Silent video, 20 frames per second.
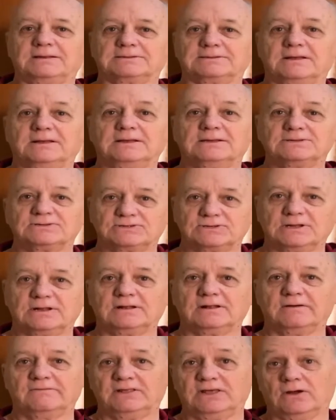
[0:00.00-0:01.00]
as son
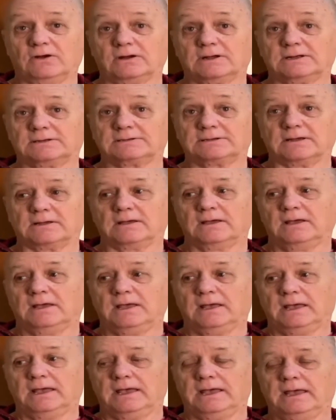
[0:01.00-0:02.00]
of the architect.
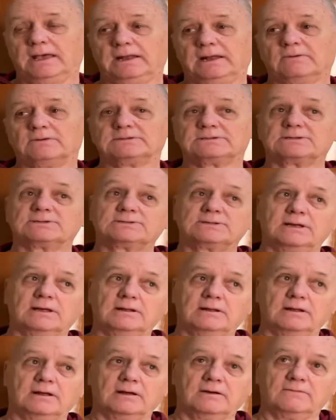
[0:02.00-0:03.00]
And I was the
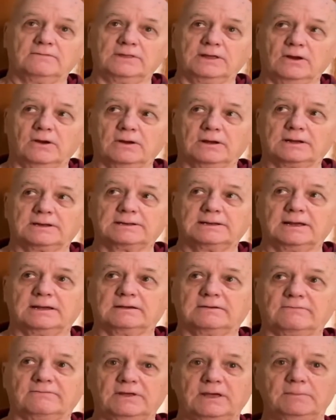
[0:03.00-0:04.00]
son of the
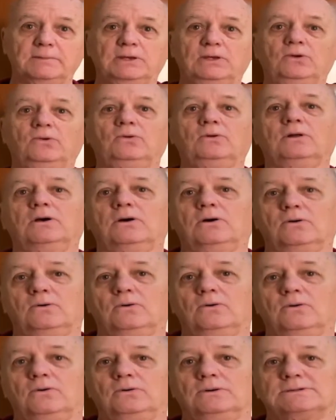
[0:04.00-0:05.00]
architect of Hemi-Uno,
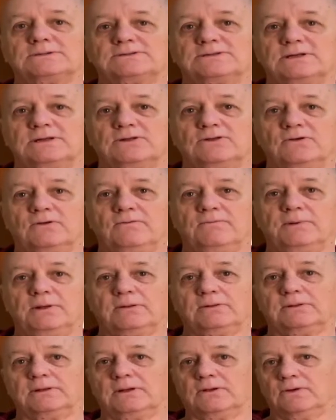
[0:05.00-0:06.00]
who is said to have
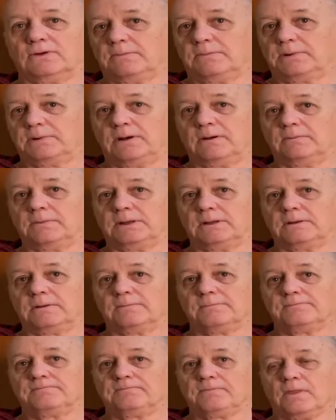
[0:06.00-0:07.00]
built the Great Pyramid.
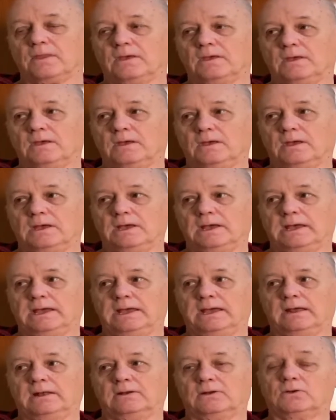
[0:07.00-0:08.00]

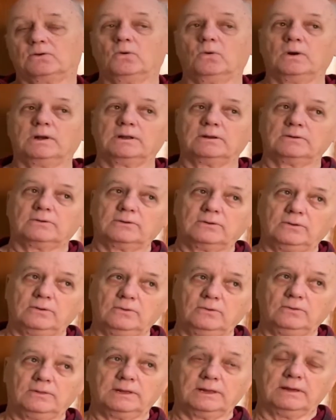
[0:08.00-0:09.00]
And according
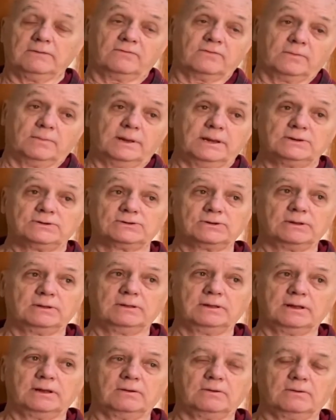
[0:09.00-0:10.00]
to the information
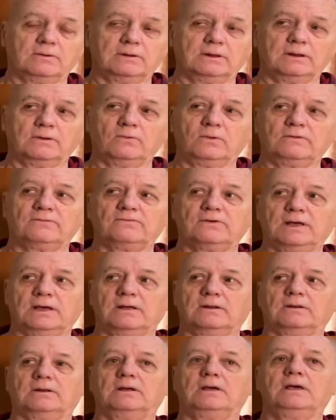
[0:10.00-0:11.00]
that we
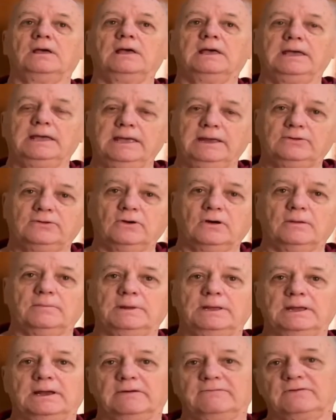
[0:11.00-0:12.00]
found, he taught
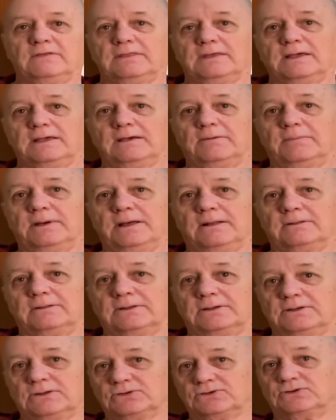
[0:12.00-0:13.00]
me everything about the
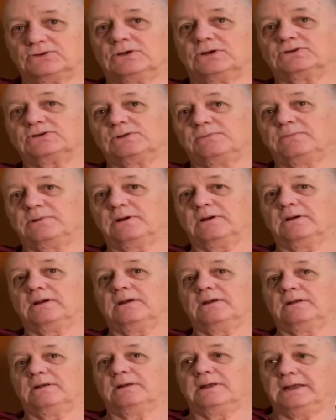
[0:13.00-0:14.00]
construction
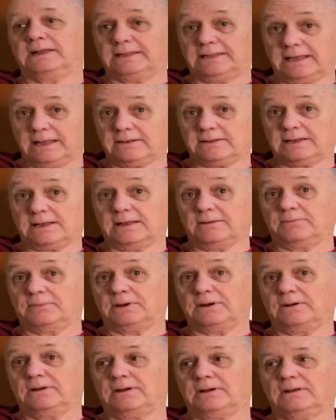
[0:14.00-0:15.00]
period at that time
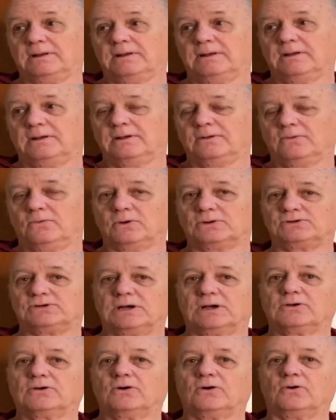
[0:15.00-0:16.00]
period, which
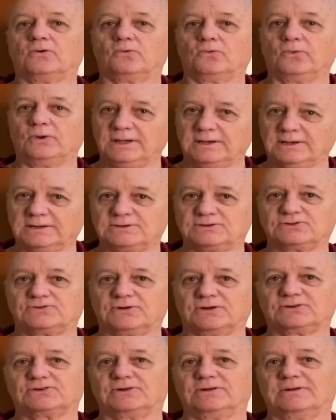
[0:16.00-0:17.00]
I call
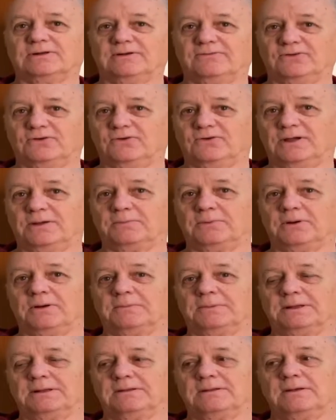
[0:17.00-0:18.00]
reconstruction of the Great
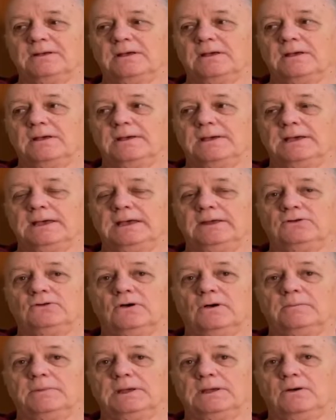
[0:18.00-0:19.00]
Pyramid. He
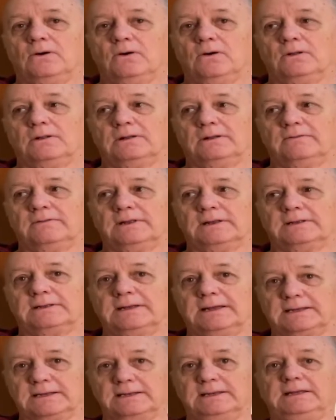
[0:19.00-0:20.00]
taught me all of the
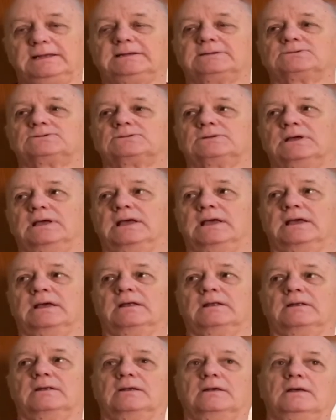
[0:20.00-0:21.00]
techniques,
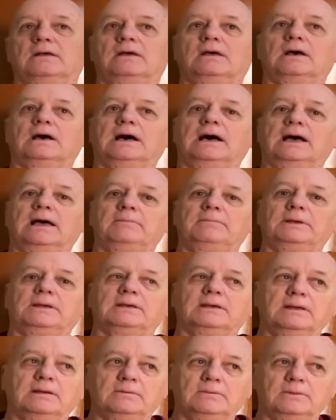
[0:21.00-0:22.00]
and I
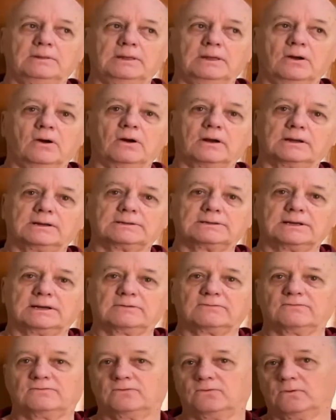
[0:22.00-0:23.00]
became the
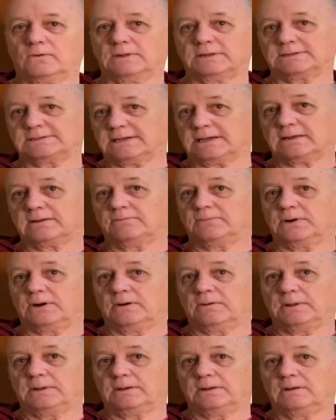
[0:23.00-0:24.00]
architect for the second
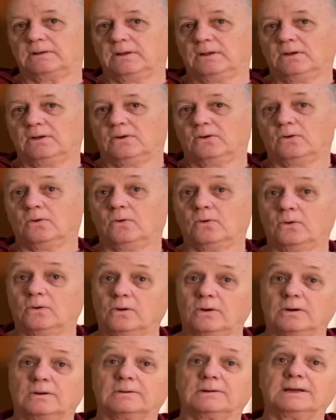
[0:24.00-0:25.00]
pyramid,
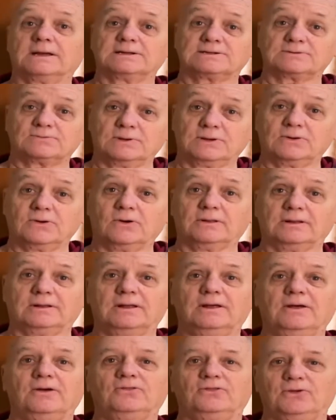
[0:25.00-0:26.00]
or as we call it,
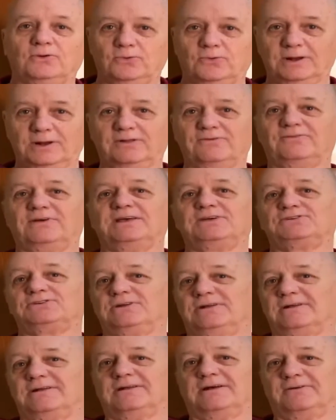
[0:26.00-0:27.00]
the
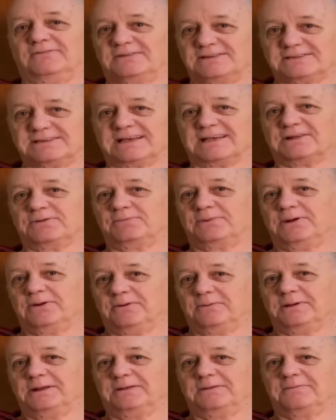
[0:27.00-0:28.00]
renovation of the second
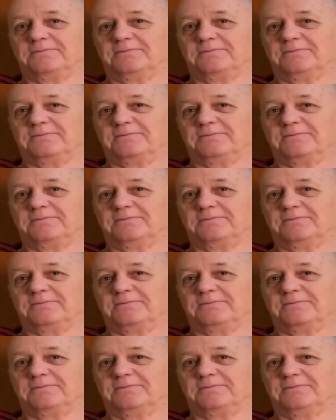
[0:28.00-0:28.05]
pyramid.